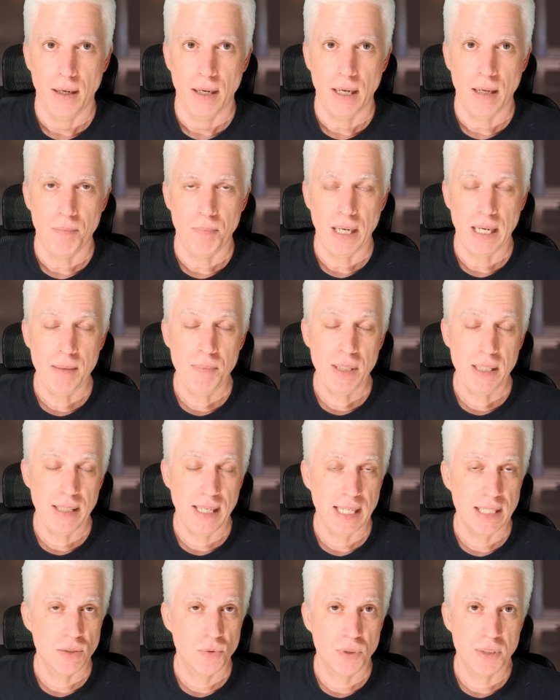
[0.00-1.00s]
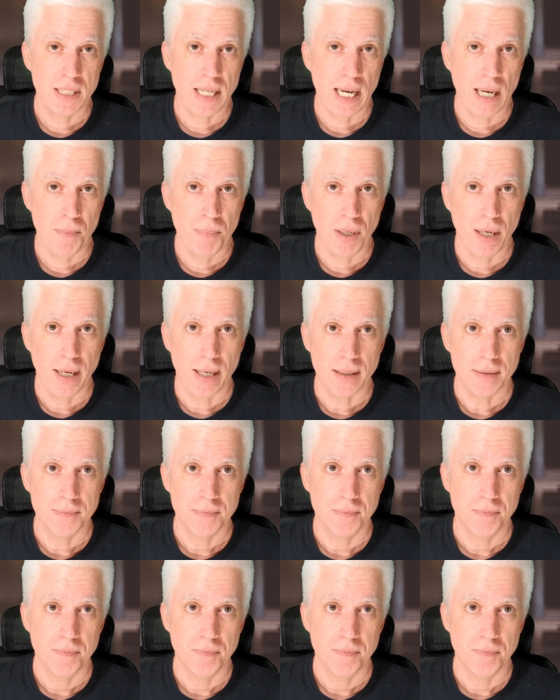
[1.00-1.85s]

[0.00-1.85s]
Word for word: And maybe that's what's happening.